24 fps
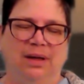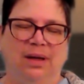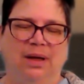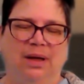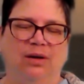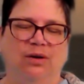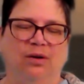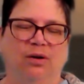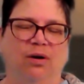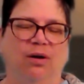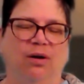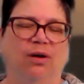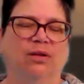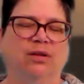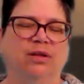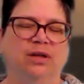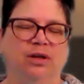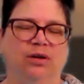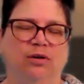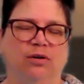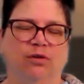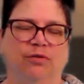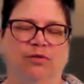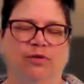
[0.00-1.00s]
and all
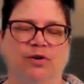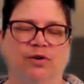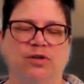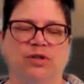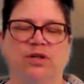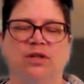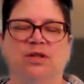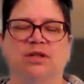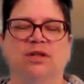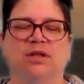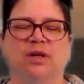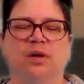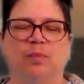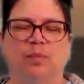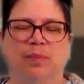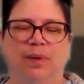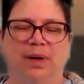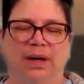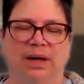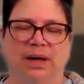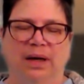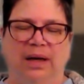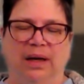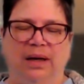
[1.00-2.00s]
the universes
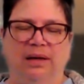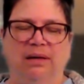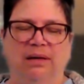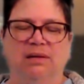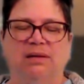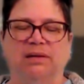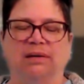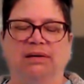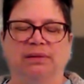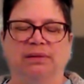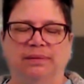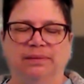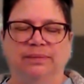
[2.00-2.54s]
combined.